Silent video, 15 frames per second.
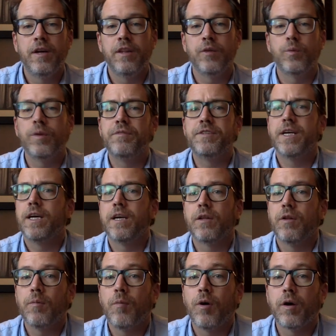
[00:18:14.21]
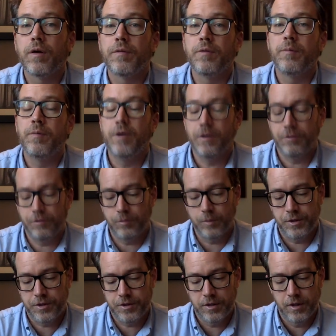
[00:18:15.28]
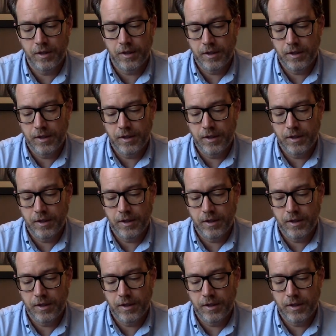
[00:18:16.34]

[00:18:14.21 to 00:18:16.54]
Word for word: that we've taken the mark of the beast, which